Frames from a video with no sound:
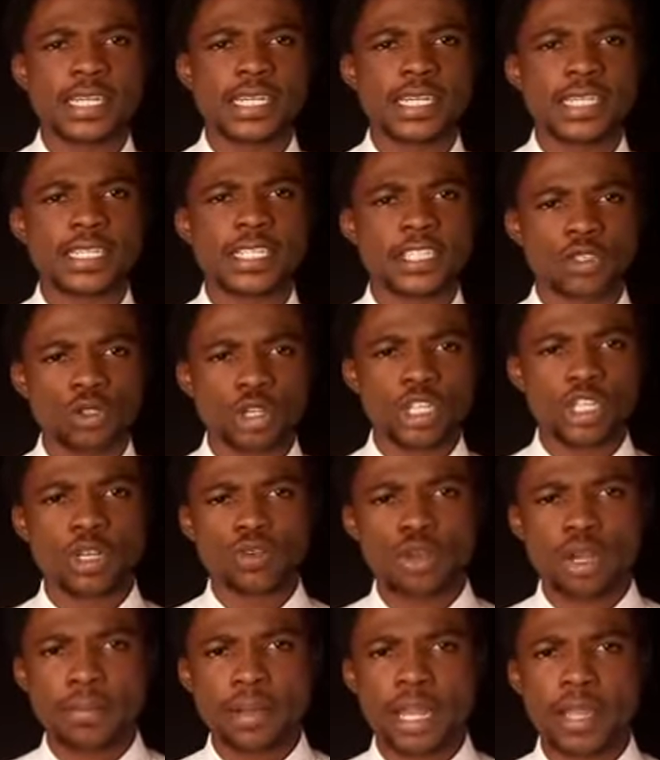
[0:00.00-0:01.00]
is a situation
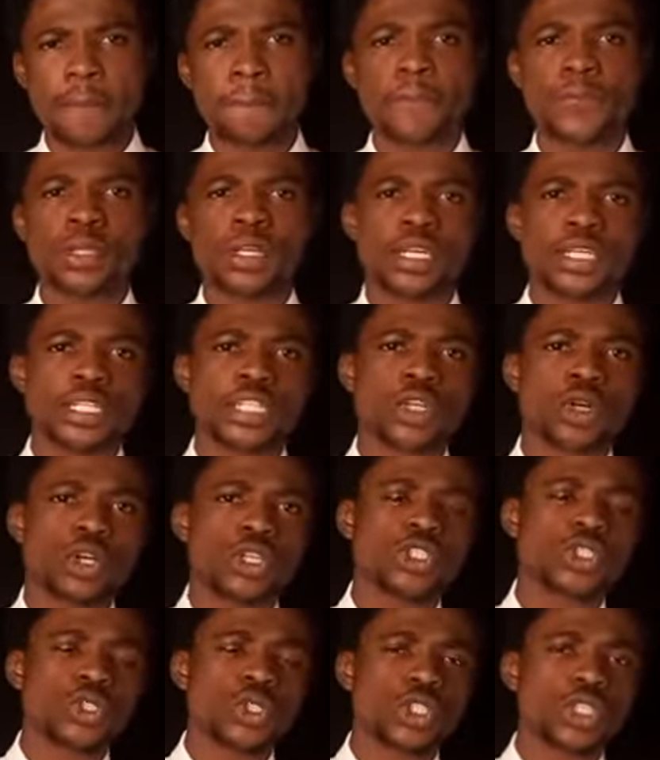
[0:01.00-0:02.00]
whereby the
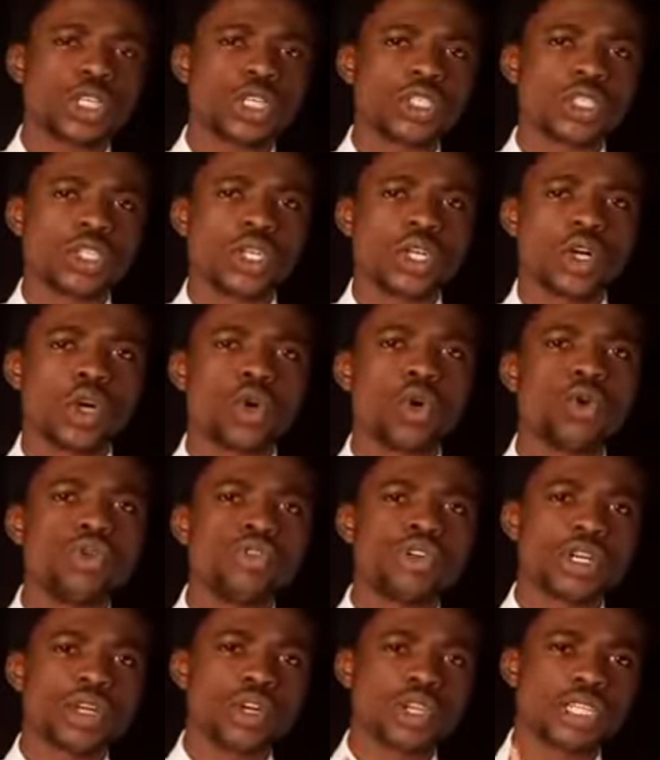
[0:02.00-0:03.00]
constitution only
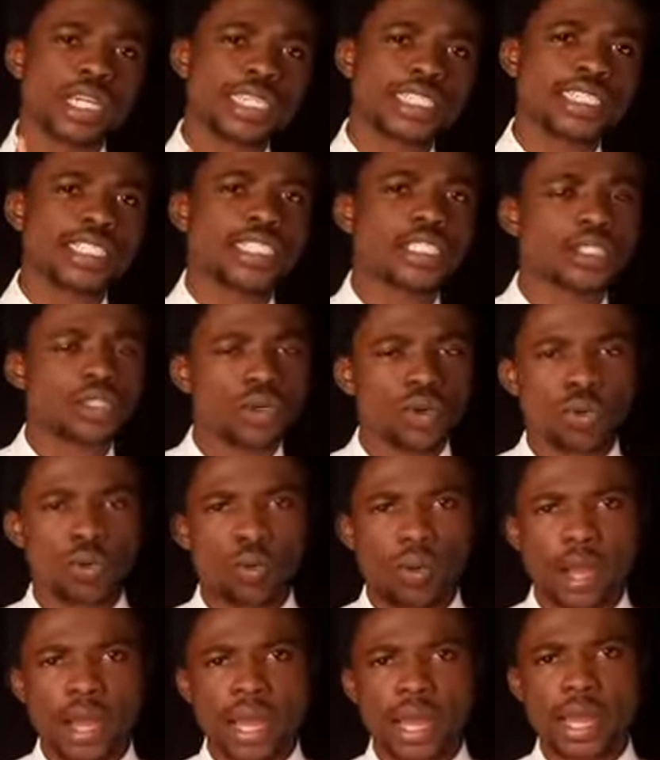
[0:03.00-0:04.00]
recognizes
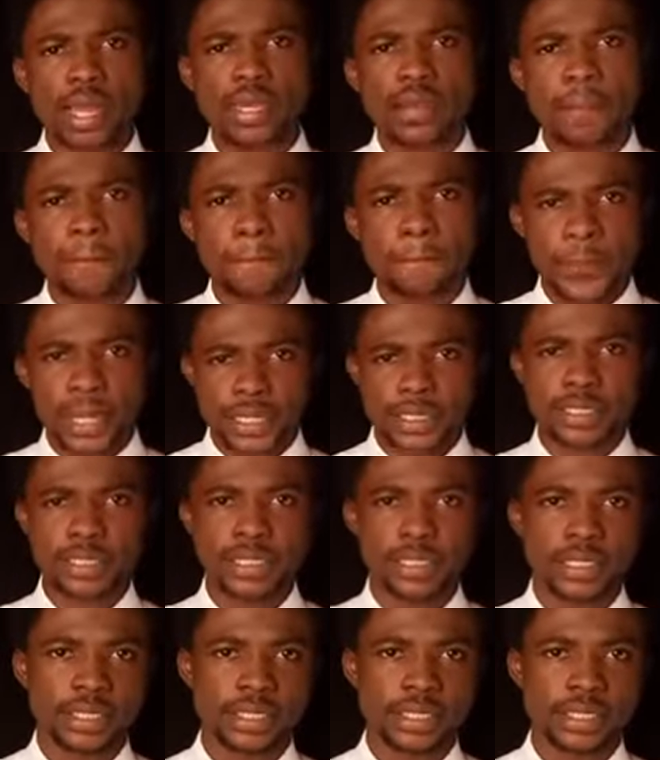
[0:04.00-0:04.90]
one party.